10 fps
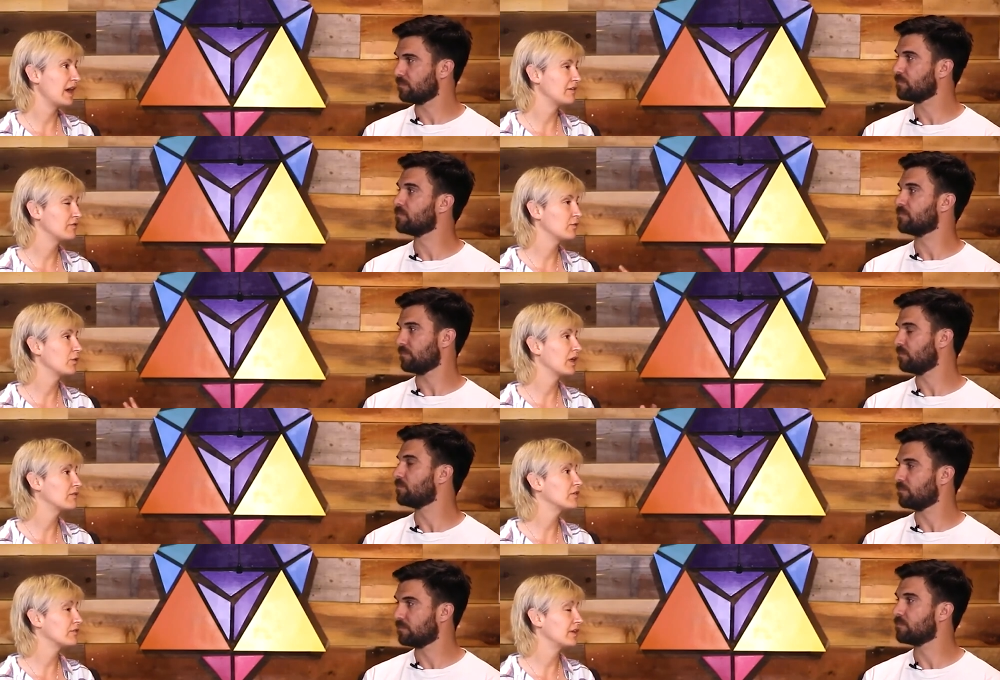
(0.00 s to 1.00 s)
Speaker 1: that for
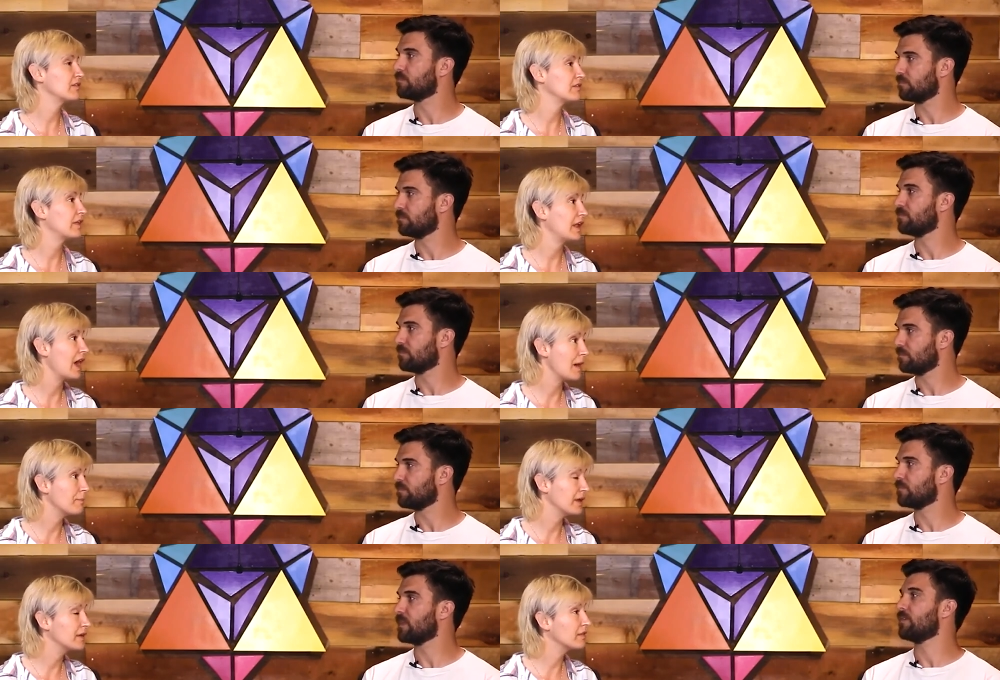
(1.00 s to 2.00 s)
whatever reason that
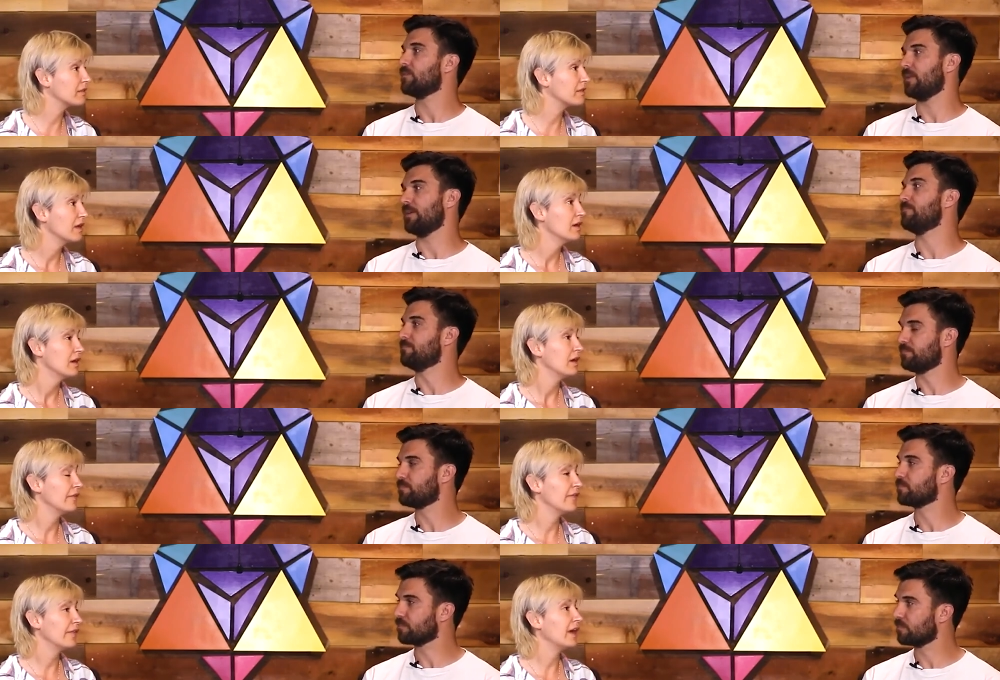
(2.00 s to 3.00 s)
happens, right.
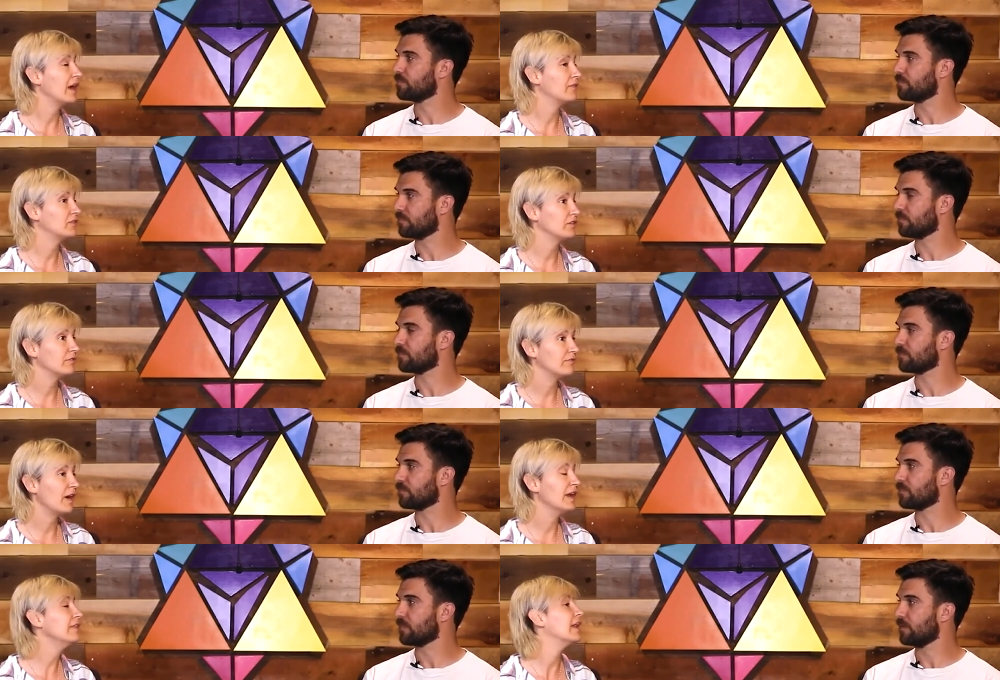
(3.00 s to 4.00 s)
and then they have to
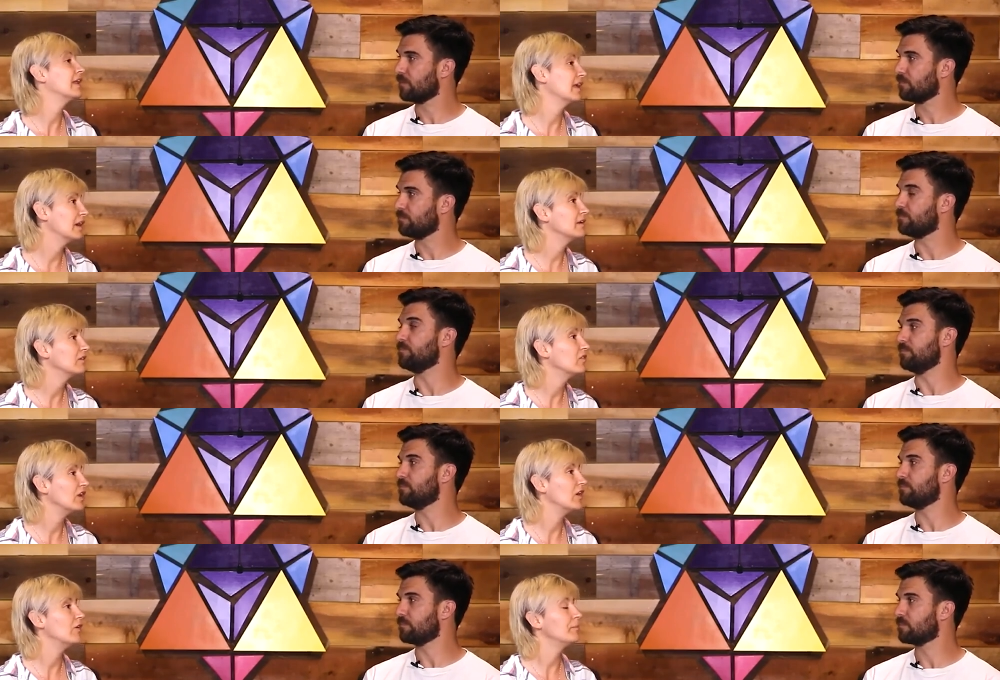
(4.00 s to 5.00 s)
find that again.
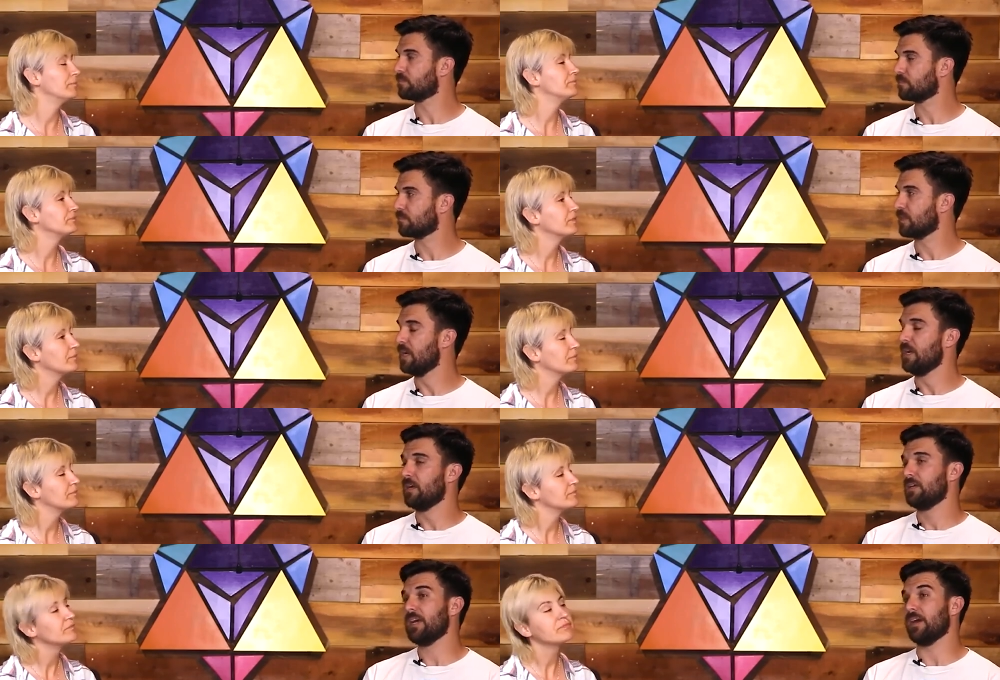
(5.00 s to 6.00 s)
Mm-hmm. You know.
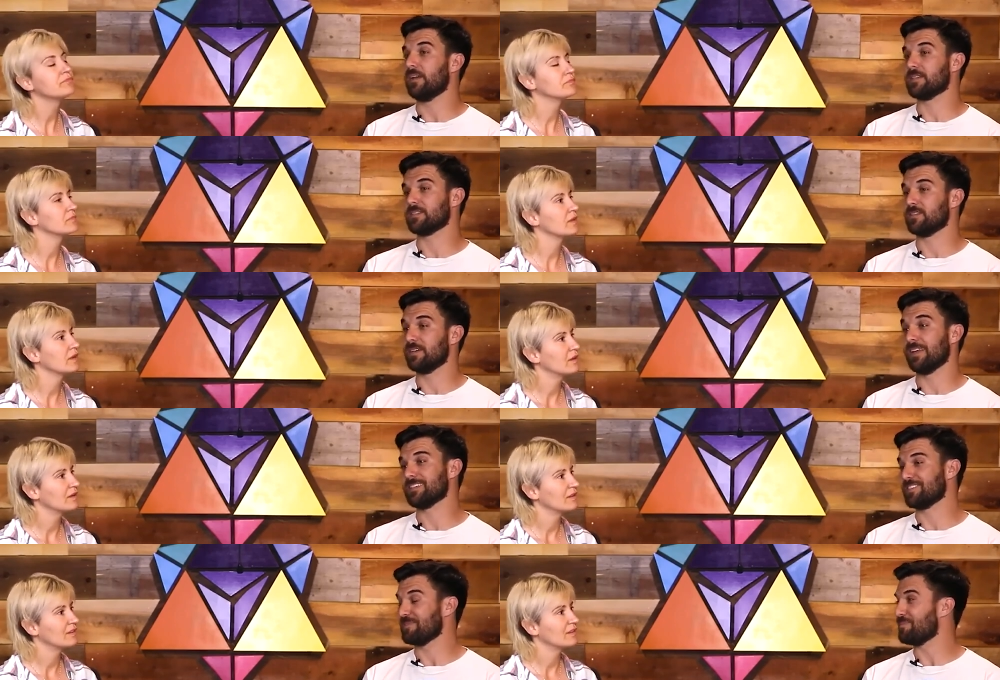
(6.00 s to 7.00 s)
Speaker 2: Yeah, and that's a good,
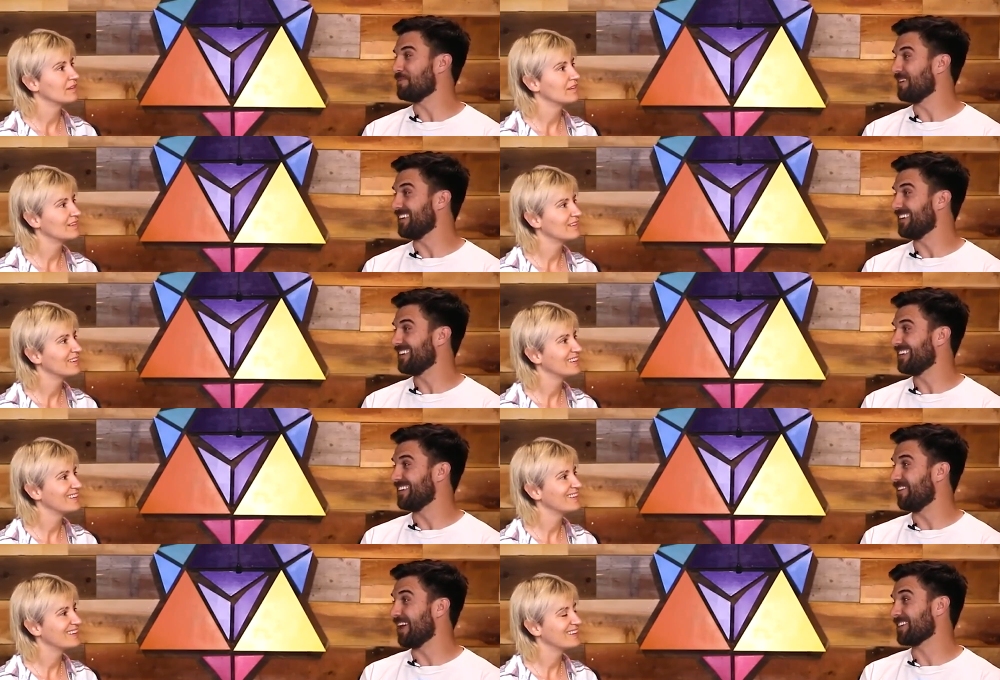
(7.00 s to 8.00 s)
and that's a good point.
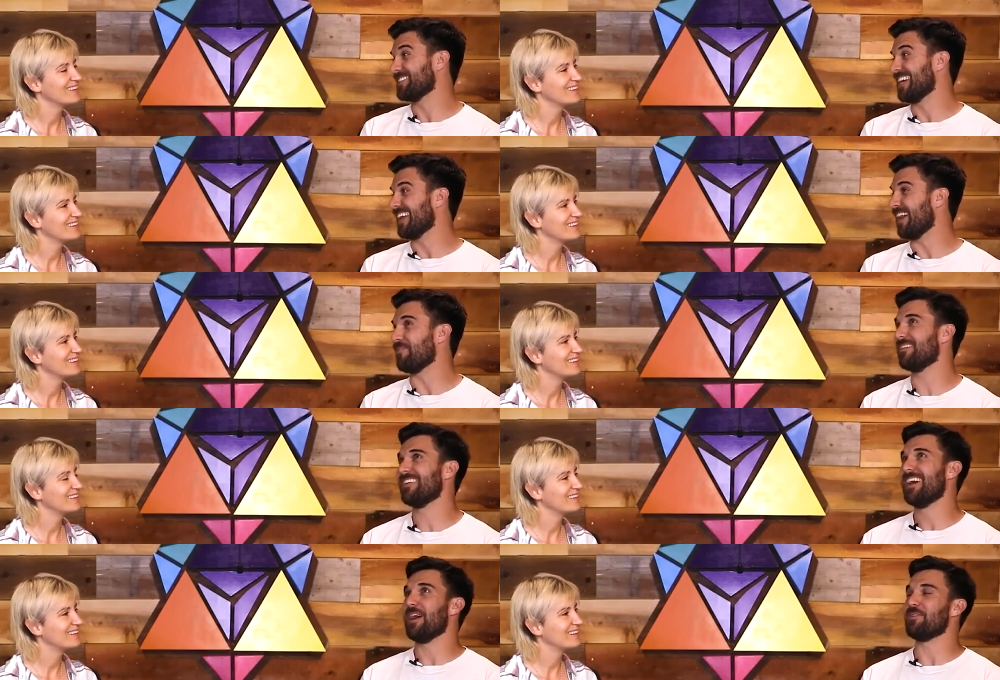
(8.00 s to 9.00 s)
You know, actually, that I
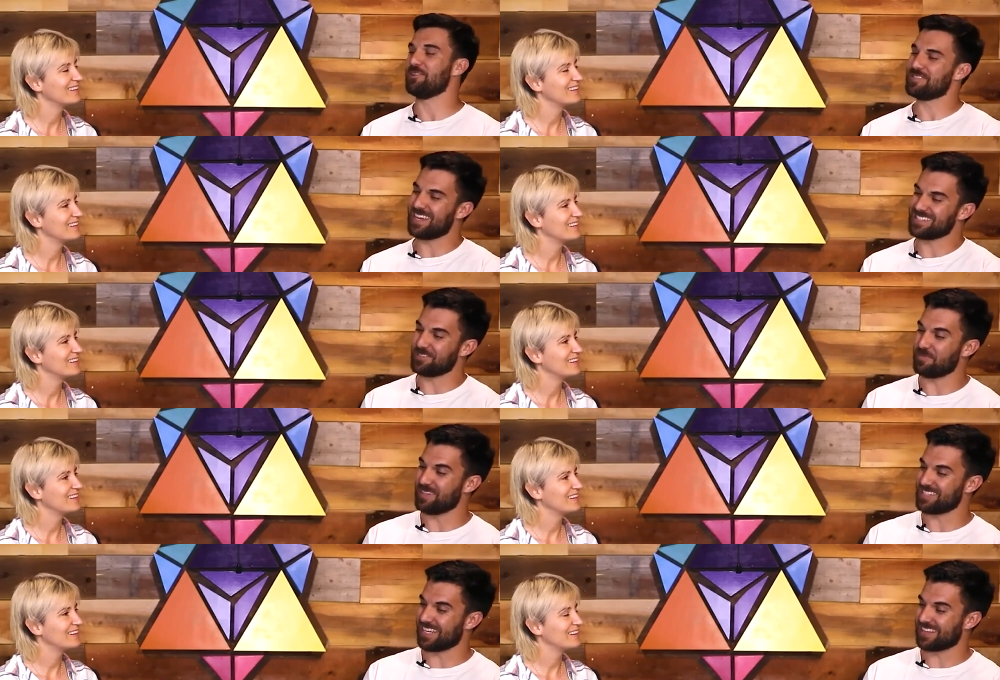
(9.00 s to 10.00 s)
I want to use that as a
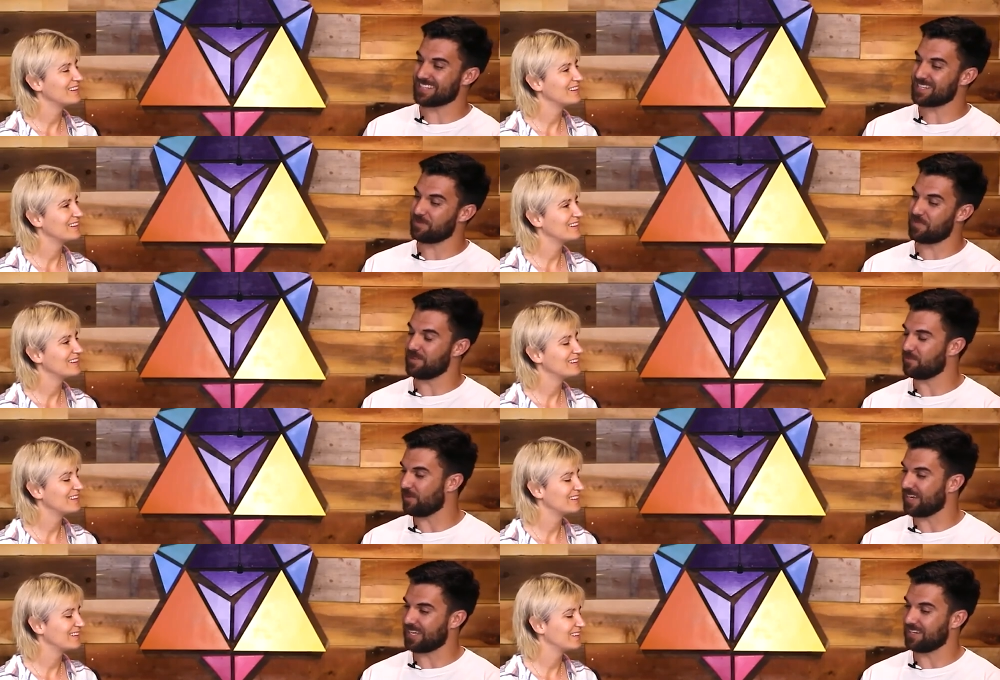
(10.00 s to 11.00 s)
little bit as like that's a bit
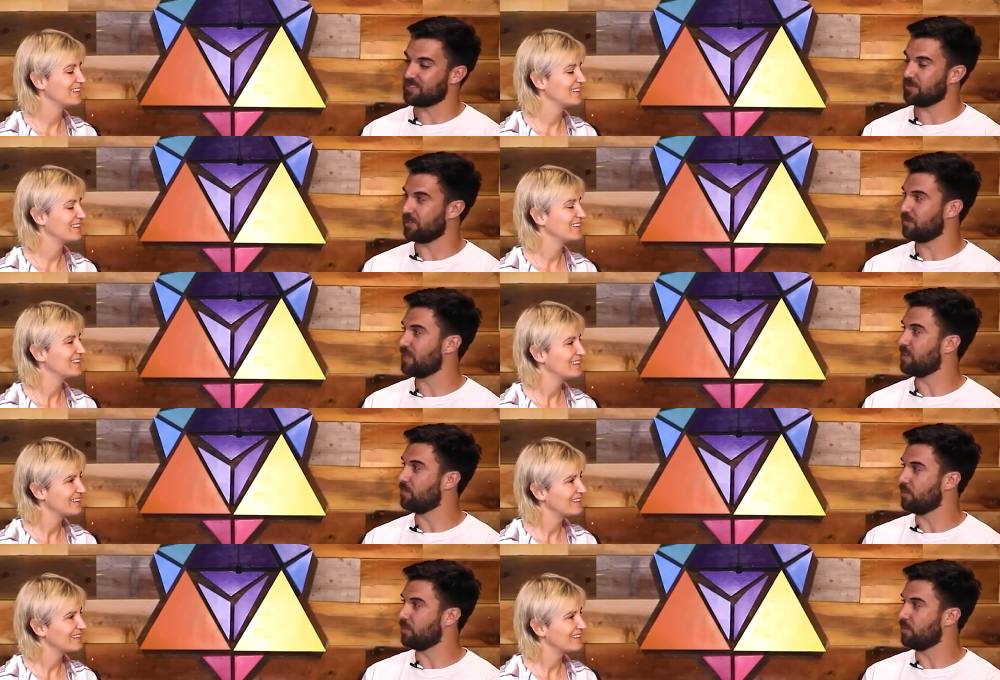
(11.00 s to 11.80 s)
of what I get into a little bit in the